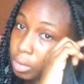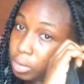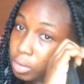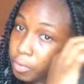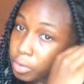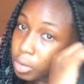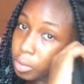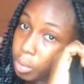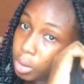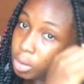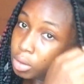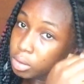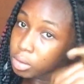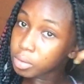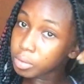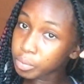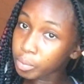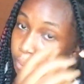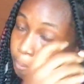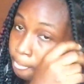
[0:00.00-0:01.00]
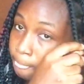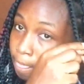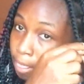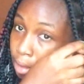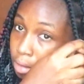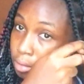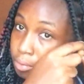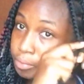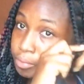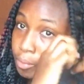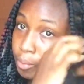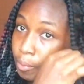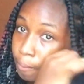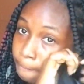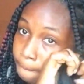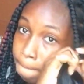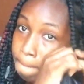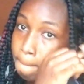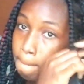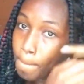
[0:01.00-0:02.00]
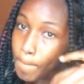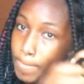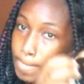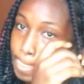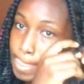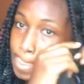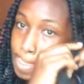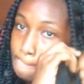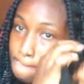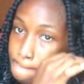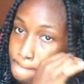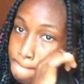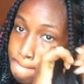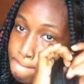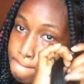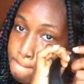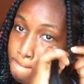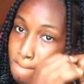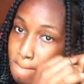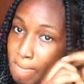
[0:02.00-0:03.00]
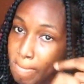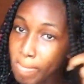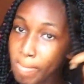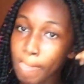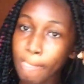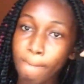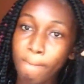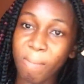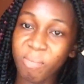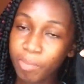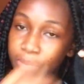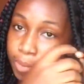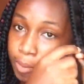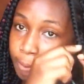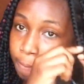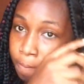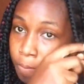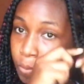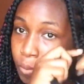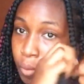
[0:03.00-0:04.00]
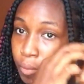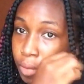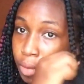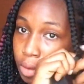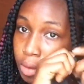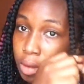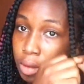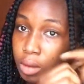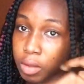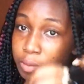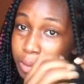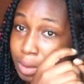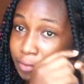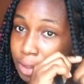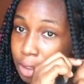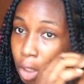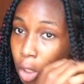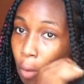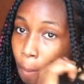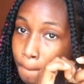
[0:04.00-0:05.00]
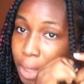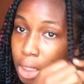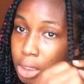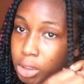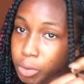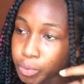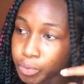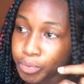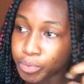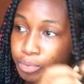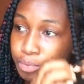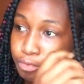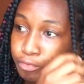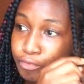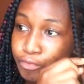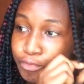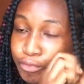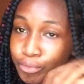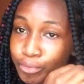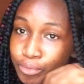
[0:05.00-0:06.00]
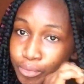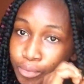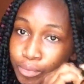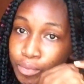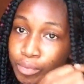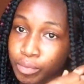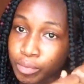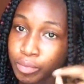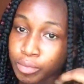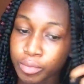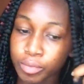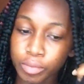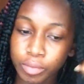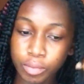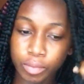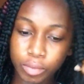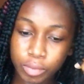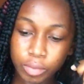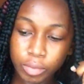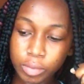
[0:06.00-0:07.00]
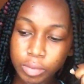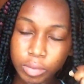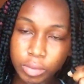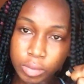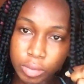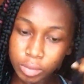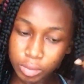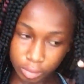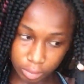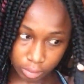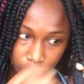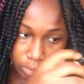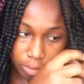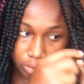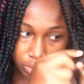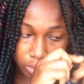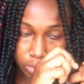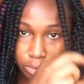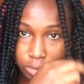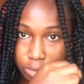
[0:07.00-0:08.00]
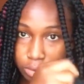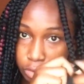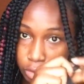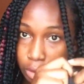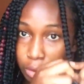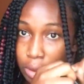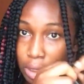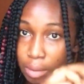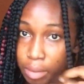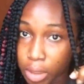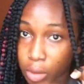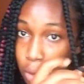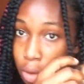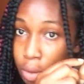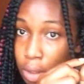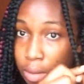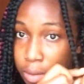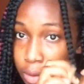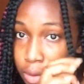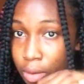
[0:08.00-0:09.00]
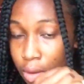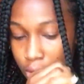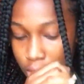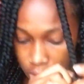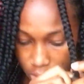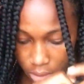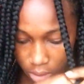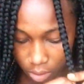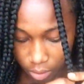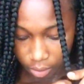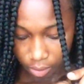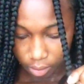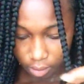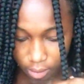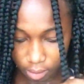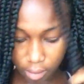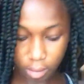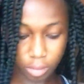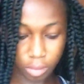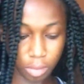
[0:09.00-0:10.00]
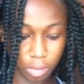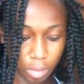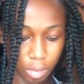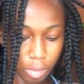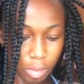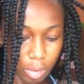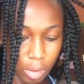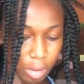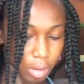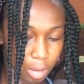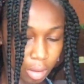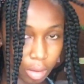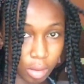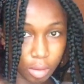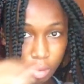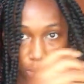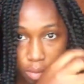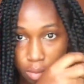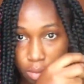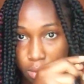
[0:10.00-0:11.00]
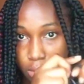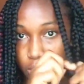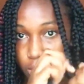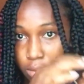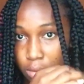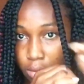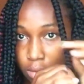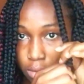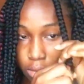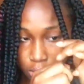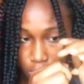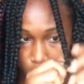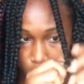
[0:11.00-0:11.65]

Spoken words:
We are done. And it's 32. I mean, the next time I'm doing another braids, I'm sure I'm going to be do like 50. 32 is too small, but it's jumbo braids, so and it's natural. Natural, if you make it too big,